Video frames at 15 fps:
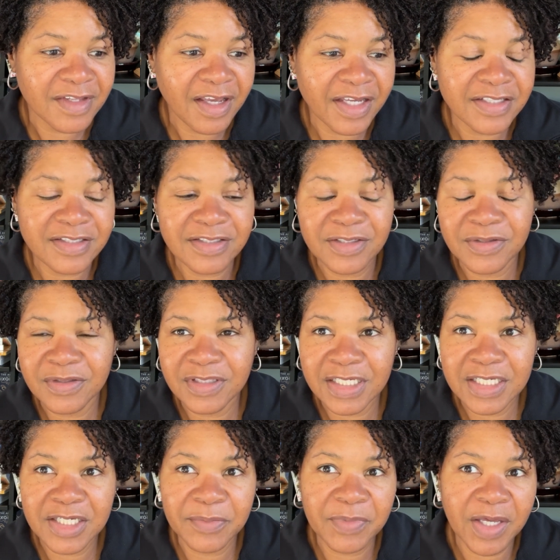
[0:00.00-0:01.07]
I still
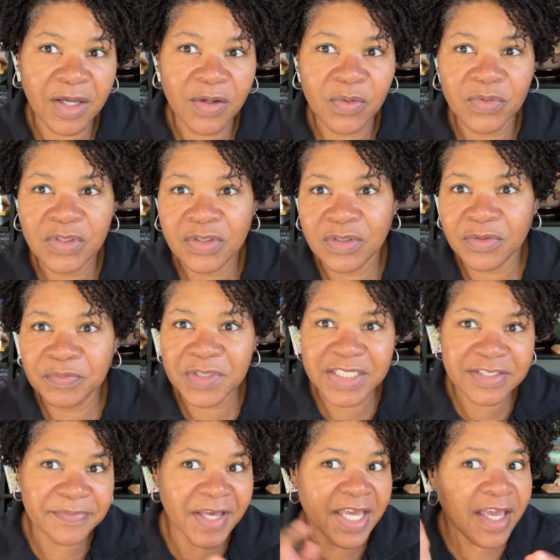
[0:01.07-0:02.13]
think about,
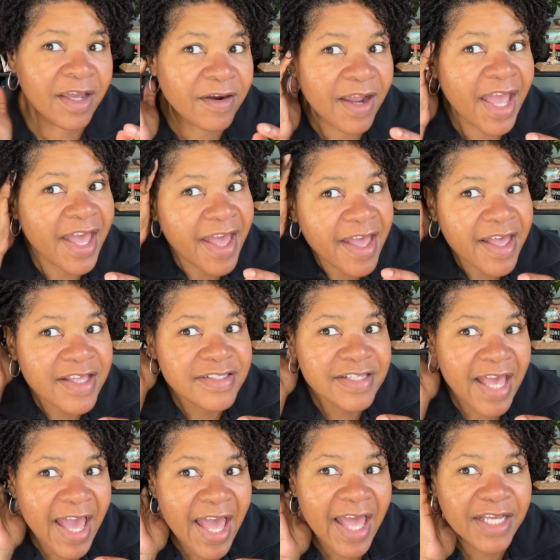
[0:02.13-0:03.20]
because my hair has
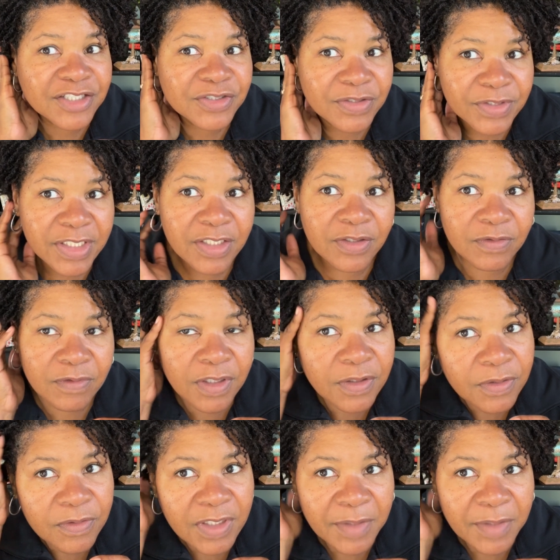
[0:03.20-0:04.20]
actually grown.